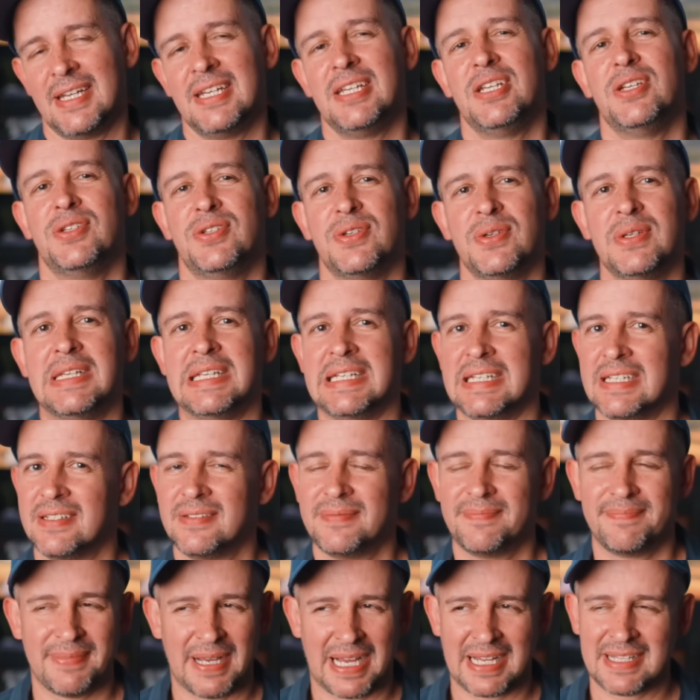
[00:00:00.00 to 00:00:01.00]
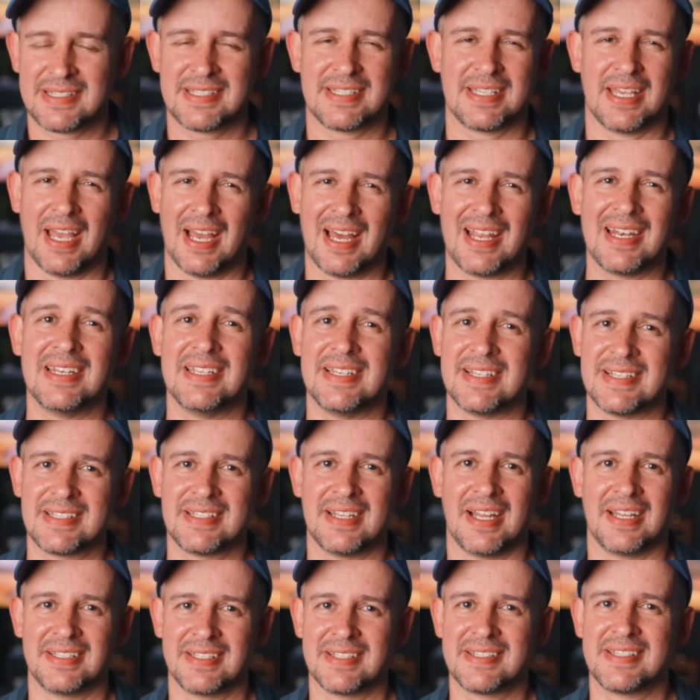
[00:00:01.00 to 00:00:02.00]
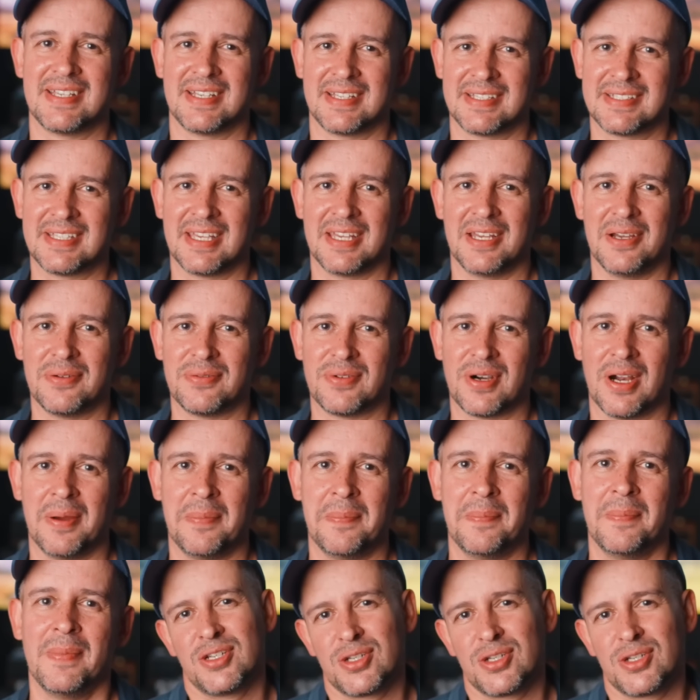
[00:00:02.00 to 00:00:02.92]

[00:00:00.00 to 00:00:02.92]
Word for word: you do need, I'd say, at least 96 gig of RAM.